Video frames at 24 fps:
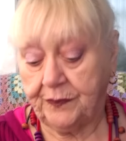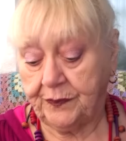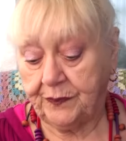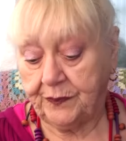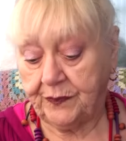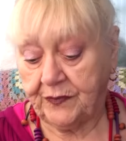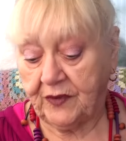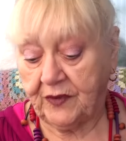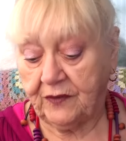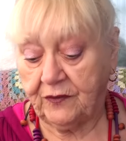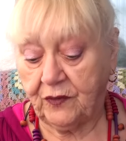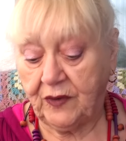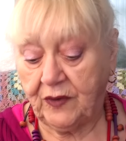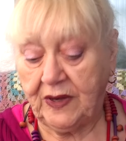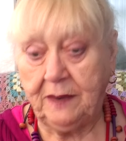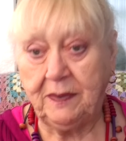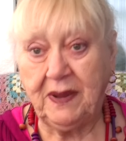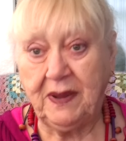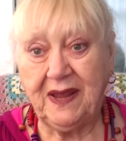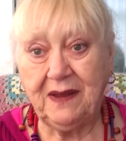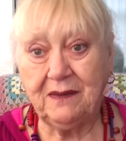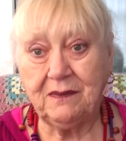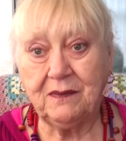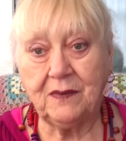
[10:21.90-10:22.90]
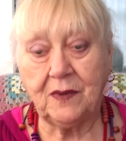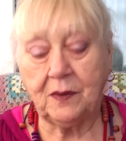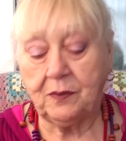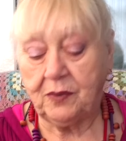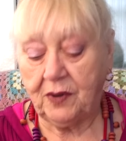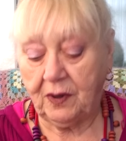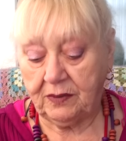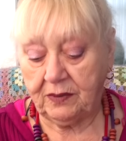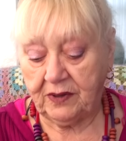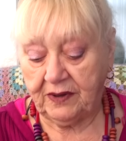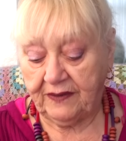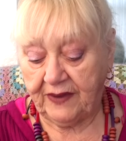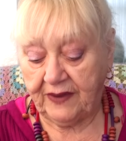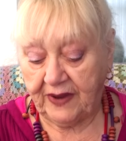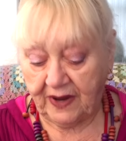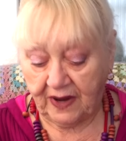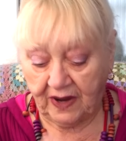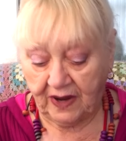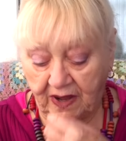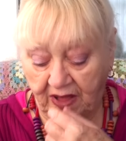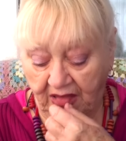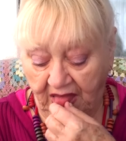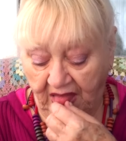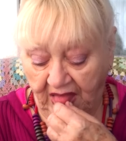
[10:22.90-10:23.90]
Freebie, but probably they
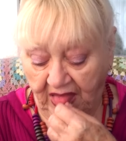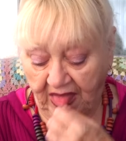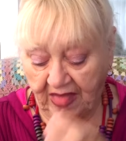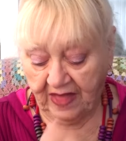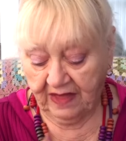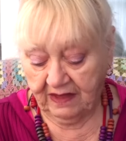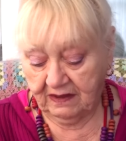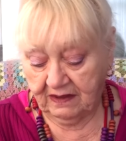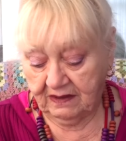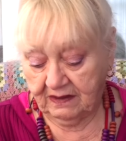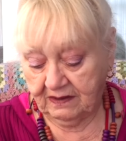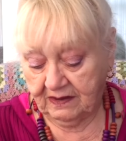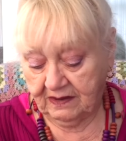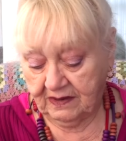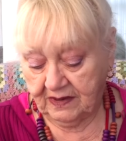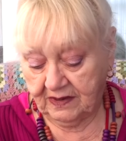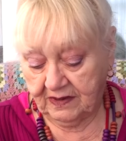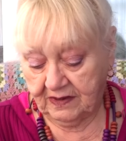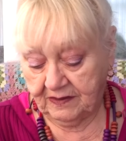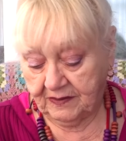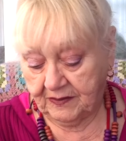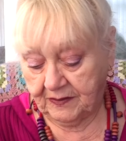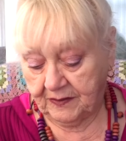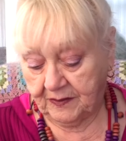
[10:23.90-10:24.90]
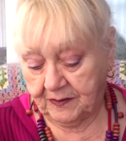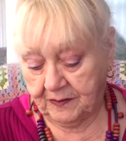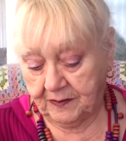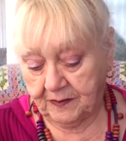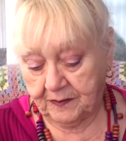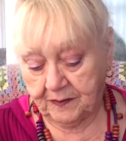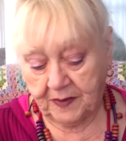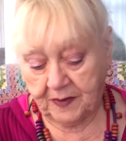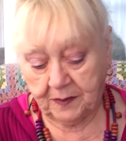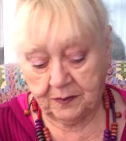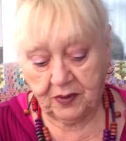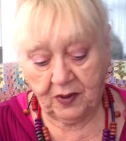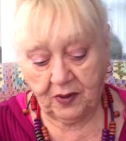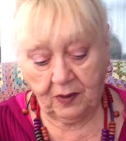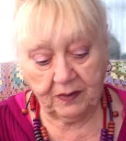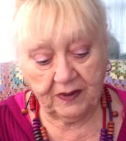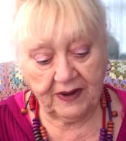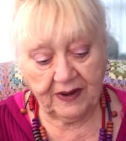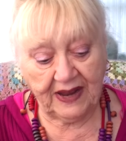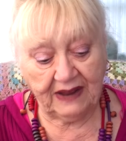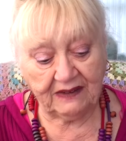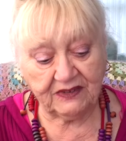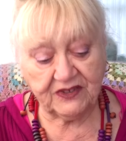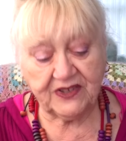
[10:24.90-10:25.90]
are. But
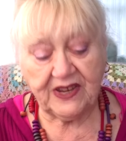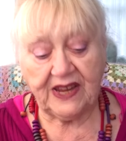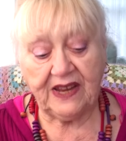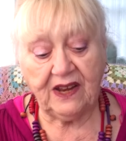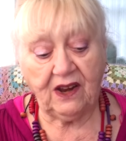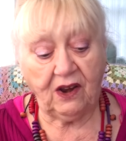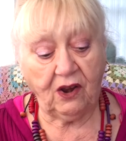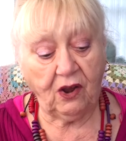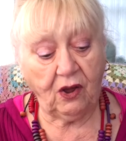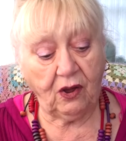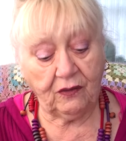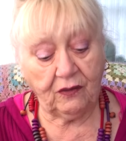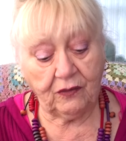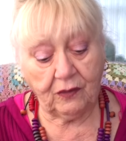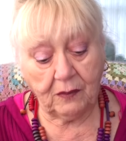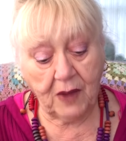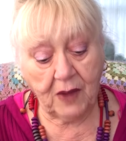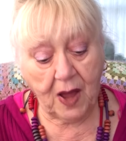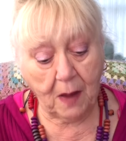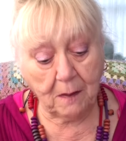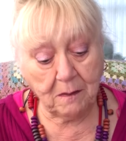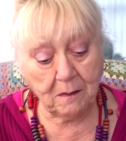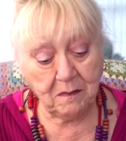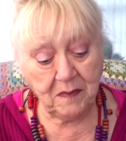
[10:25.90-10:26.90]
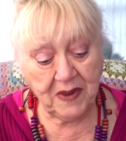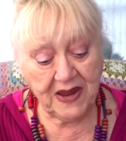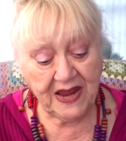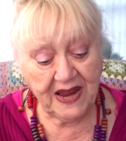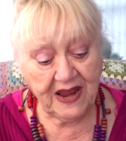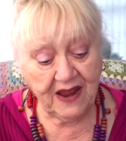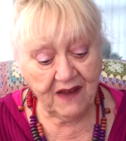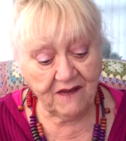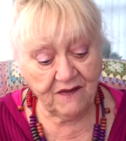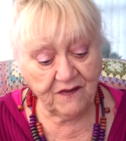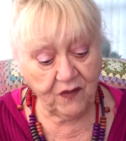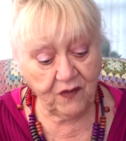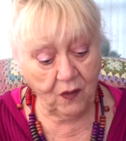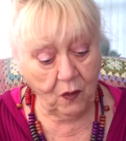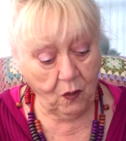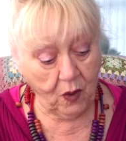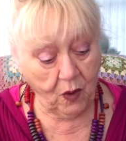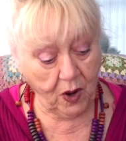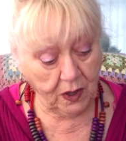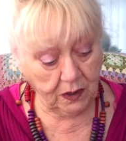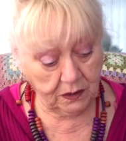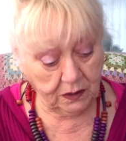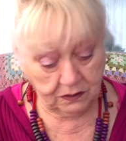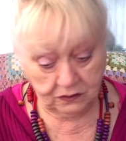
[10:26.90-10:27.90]
probably I've seen a lot of them before.
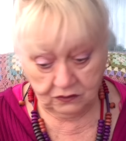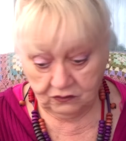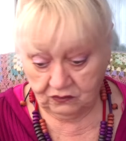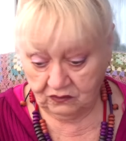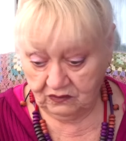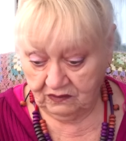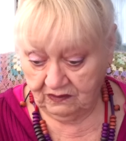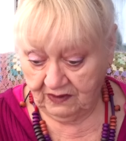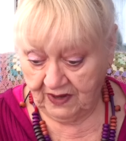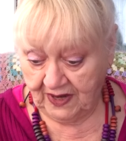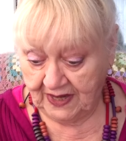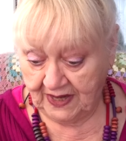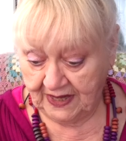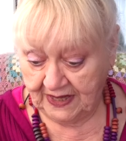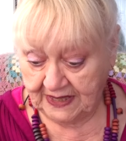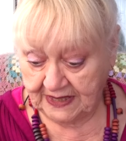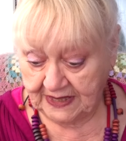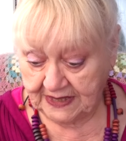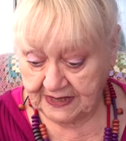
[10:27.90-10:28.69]
Right.